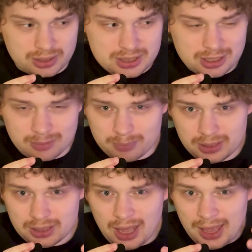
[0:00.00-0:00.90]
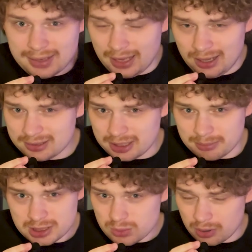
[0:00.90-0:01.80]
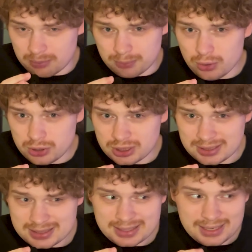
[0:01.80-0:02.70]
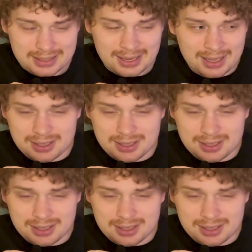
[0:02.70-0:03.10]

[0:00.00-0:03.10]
This can be an alchemist with a potions kit.